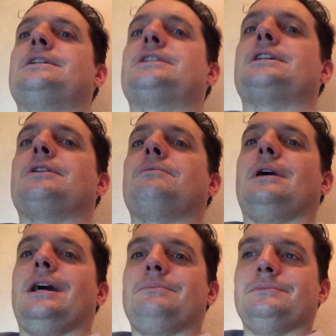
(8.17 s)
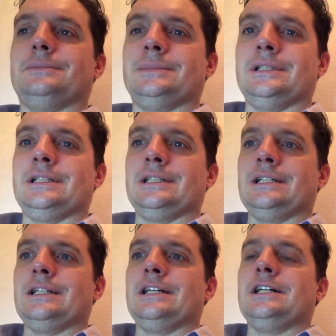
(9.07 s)
So, um,
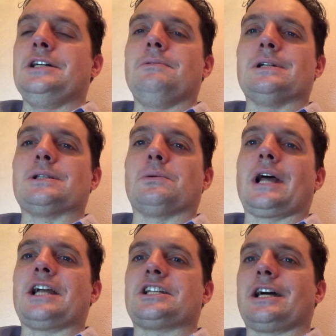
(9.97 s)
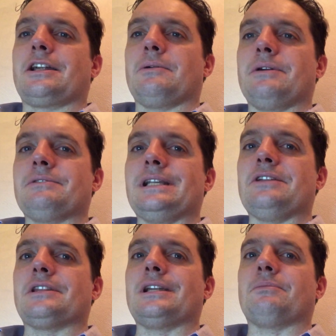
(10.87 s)
who was Lord Ashdown? He was
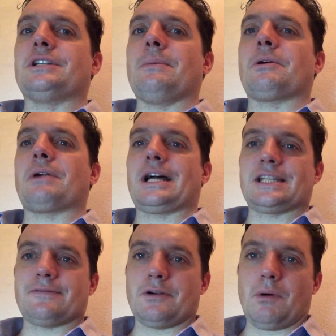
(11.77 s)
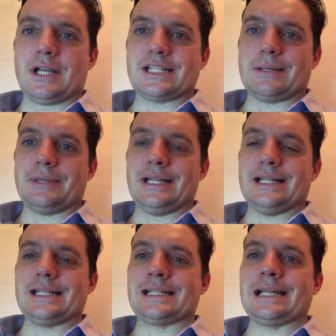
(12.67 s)
leader of the Liberal Democrats for quite some
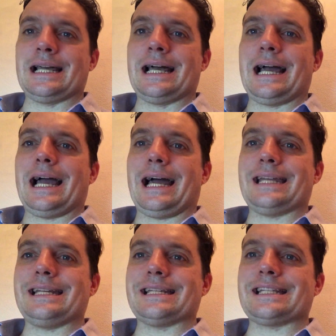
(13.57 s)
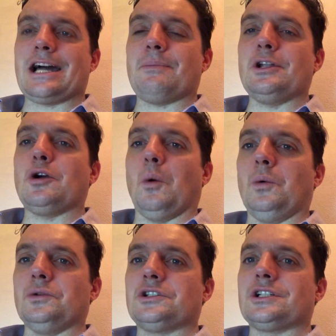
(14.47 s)
years, and he has now been
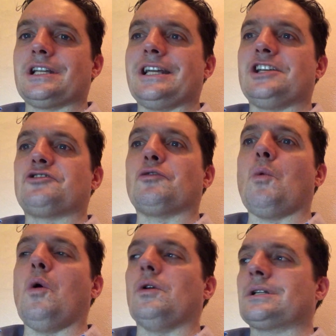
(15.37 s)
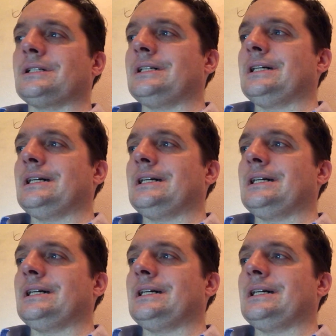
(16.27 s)
called to his reward.